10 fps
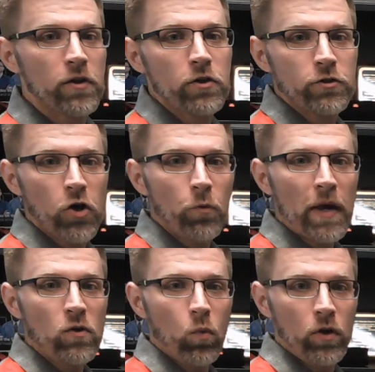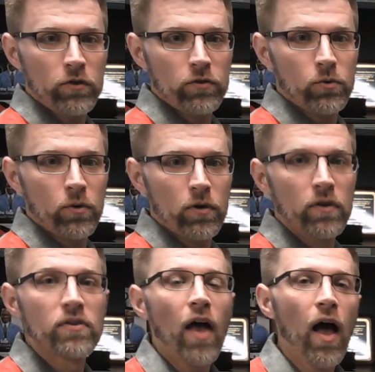your Domain 1 score
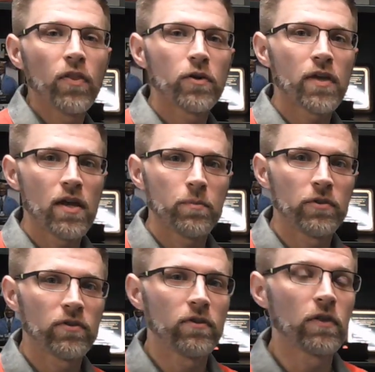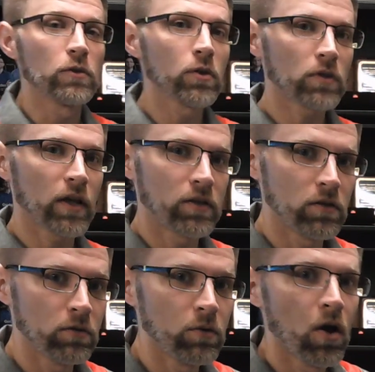to other campuses that look like
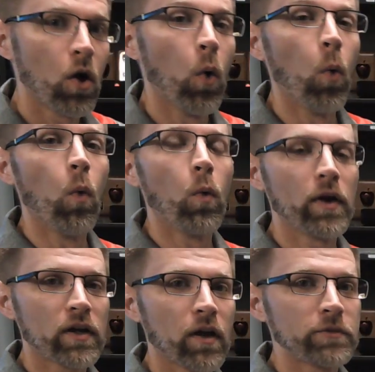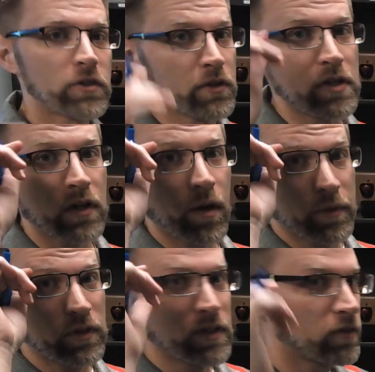you when it comes to your
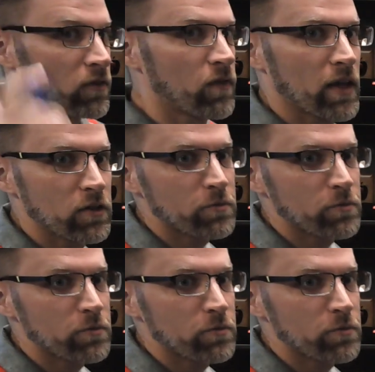economically disadvantaged